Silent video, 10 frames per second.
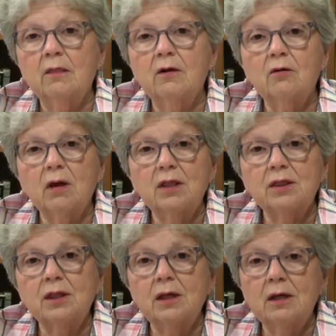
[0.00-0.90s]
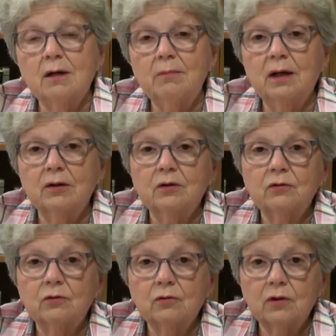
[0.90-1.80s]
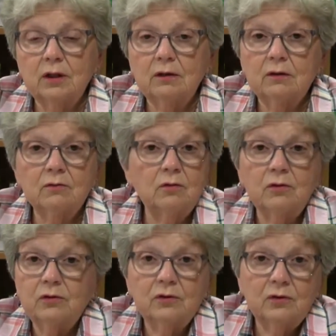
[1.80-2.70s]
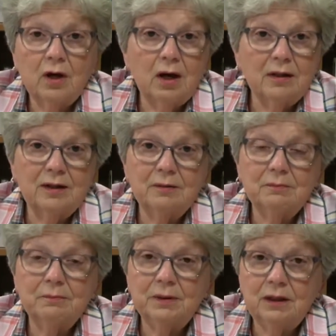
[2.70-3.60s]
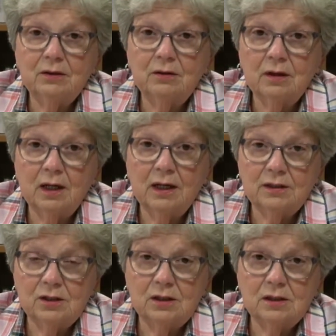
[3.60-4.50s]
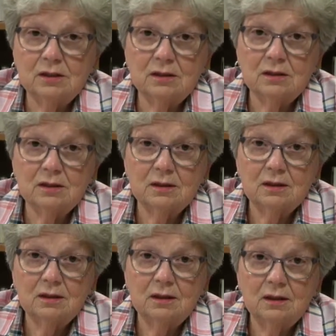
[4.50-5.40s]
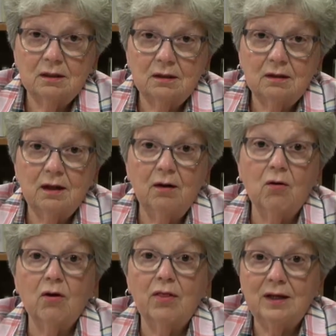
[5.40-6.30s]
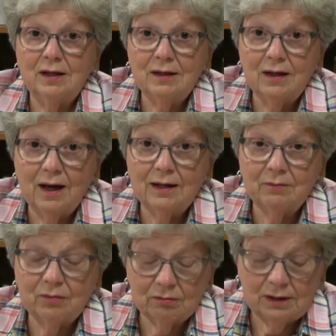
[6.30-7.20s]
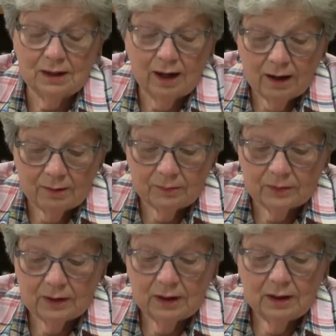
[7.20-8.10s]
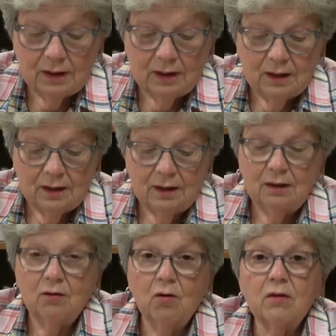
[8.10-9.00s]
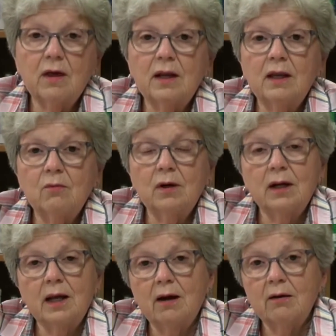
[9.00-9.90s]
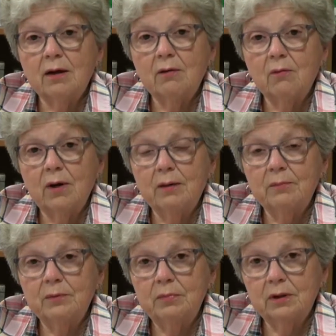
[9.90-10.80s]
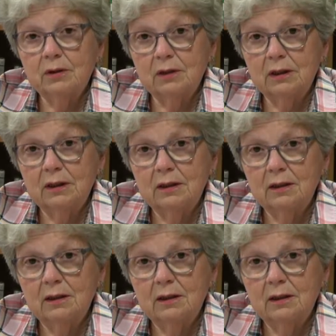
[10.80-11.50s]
The great thing about the story, of course, is not that Peter denied Jesus, or that he denied him three times, or that he went out and wept bitterly.